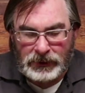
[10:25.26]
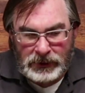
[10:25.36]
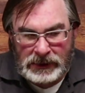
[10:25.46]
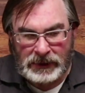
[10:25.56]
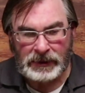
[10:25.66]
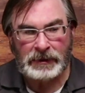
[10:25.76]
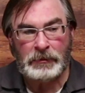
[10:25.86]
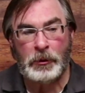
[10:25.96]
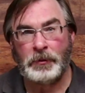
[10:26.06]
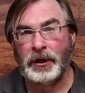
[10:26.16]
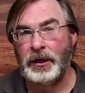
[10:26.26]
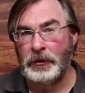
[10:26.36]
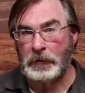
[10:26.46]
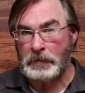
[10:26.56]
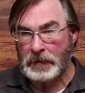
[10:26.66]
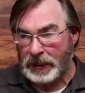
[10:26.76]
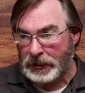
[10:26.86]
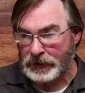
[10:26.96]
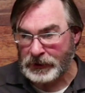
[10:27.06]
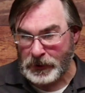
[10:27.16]
I'm hoping another
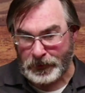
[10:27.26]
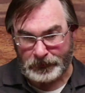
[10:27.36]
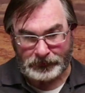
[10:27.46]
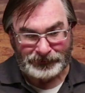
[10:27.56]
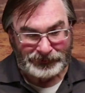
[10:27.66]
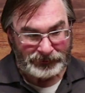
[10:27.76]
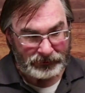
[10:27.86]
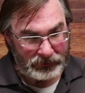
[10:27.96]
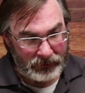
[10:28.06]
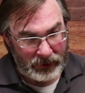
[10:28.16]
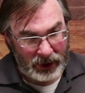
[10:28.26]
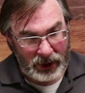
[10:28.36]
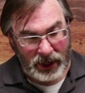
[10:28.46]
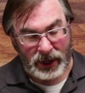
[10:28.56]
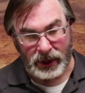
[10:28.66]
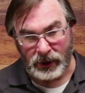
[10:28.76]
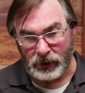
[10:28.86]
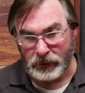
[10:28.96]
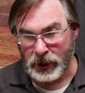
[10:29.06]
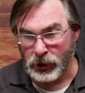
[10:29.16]
minute or so and
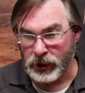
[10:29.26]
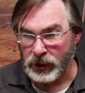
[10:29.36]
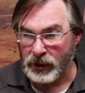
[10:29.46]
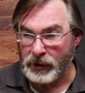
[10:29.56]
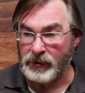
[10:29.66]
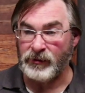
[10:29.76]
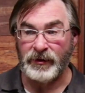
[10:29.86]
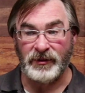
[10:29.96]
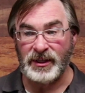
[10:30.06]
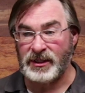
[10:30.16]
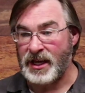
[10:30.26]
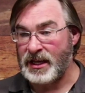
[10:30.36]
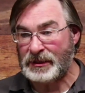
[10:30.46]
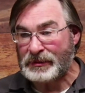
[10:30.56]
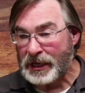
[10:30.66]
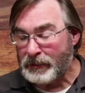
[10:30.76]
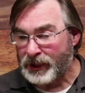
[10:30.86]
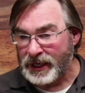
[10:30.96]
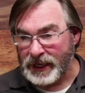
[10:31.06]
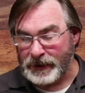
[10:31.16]
it'll be good. I would roughly say it's
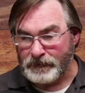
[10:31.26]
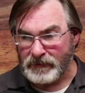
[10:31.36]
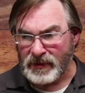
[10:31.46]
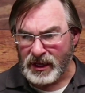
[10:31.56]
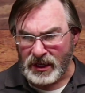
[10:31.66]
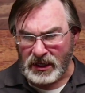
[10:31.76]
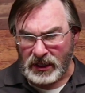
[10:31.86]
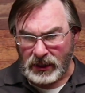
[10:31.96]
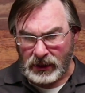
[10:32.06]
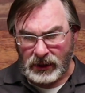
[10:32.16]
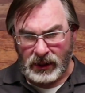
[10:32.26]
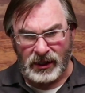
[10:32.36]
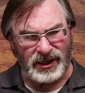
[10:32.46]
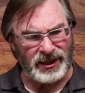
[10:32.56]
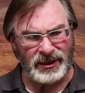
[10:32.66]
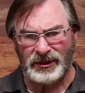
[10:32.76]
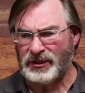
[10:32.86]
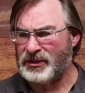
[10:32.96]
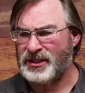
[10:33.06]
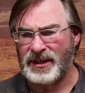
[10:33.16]
probably
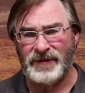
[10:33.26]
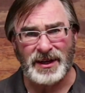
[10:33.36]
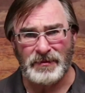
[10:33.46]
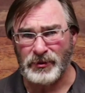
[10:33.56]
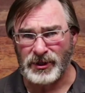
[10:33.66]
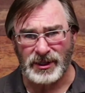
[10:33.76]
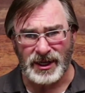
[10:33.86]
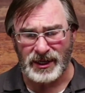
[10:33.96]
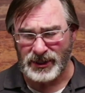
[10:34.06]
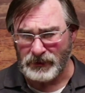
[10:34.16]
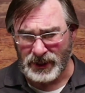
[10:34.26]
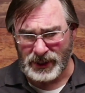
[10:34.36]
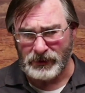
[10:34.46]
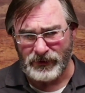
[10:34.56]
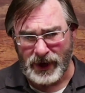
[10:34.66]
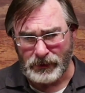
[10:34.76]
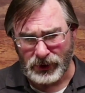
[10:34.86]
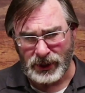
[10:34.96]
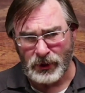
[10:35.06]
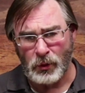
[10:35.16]
70%,
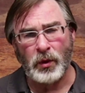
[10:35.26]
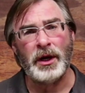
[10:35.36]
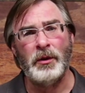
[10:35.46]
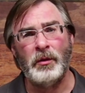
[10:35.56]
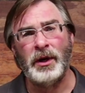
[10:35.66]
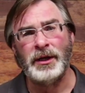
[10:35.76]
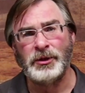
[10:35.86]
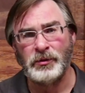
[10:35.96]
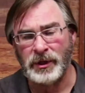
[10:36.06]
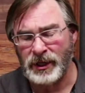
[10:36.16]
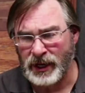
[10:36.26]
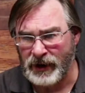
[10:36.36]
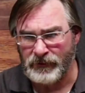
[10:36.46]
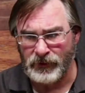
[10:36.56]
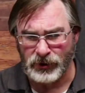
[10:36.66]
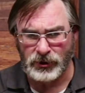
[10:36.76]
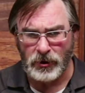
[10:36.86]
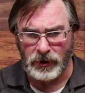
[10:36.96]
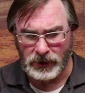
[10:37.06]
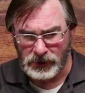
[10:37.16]
70-75% of what it was when I first
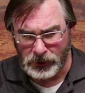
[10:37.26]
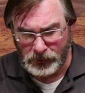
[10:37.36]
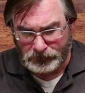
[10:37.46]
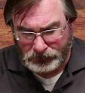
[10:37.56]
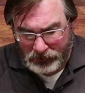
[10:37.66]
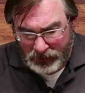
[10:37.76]
started. So